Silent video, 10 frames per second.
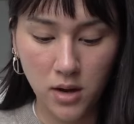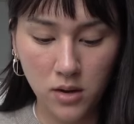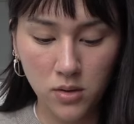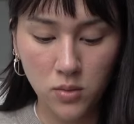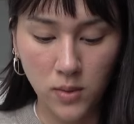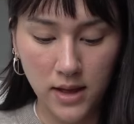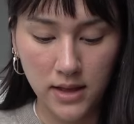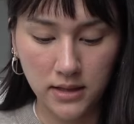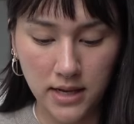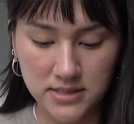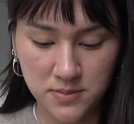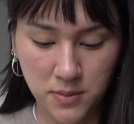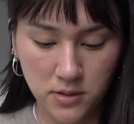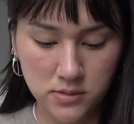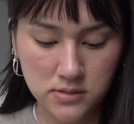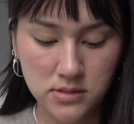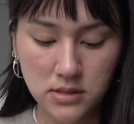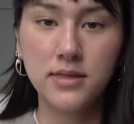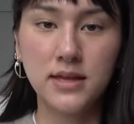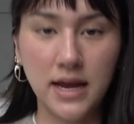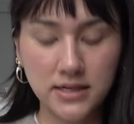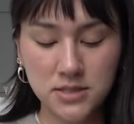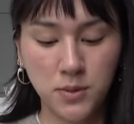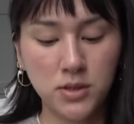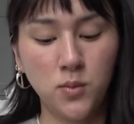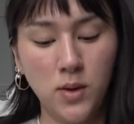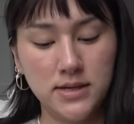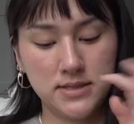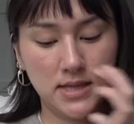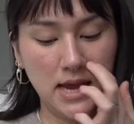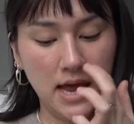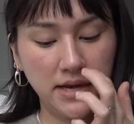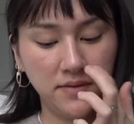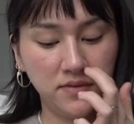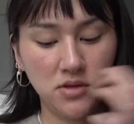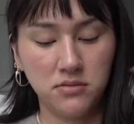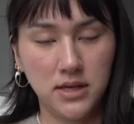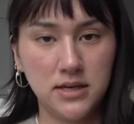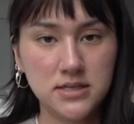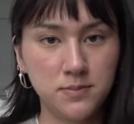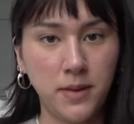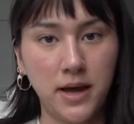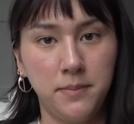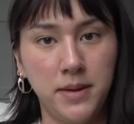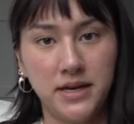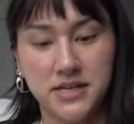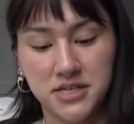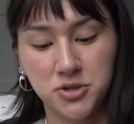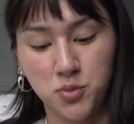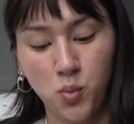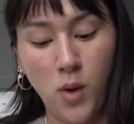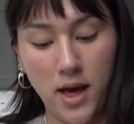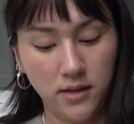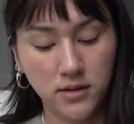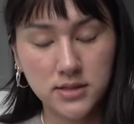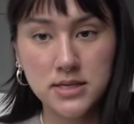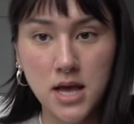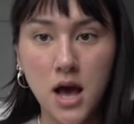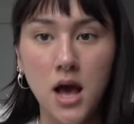oh well, I suppose. The next book was The End of Loneliness by Benedict Wells.